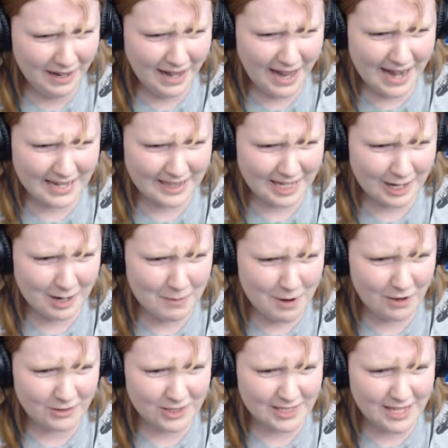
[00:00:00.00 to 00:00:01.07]
didn't think it
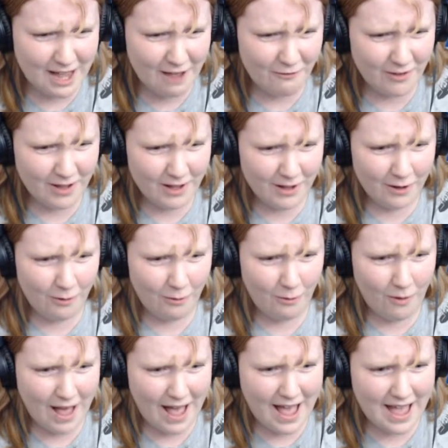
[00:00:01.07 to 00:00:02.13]
moved stuff.
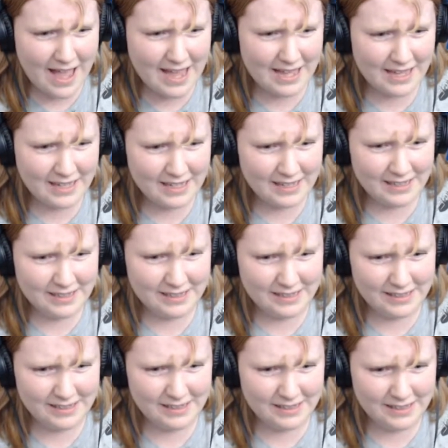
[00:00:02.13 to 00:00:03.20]
Why?
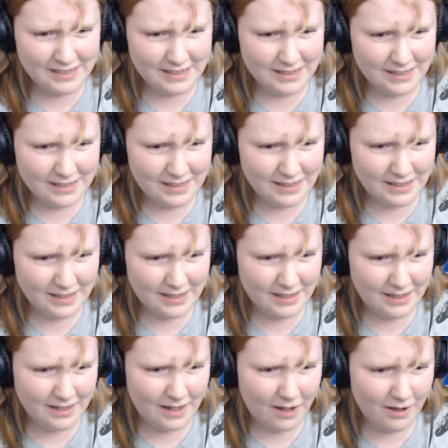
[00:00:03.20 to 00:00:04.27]
Oh
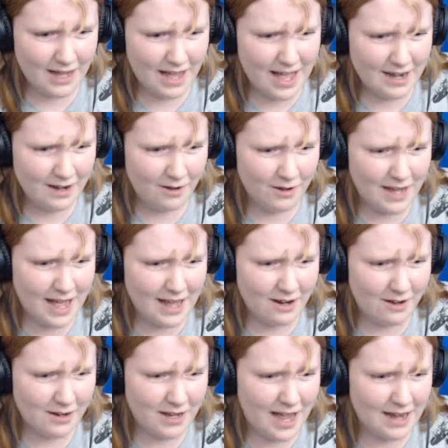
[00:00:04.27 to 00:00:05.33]
God, oh God,
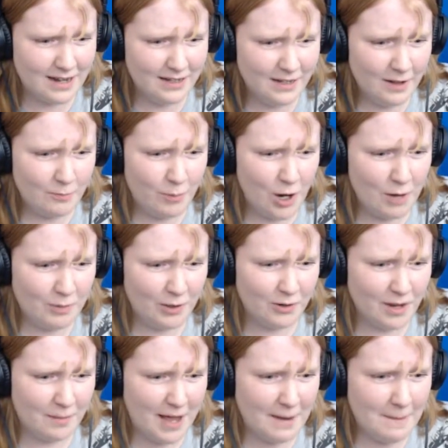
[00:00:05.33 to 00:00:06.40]
oh God. Boy Blue,
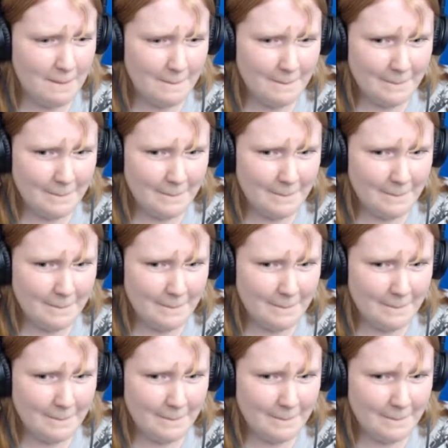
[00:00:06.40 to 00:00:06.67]
come on.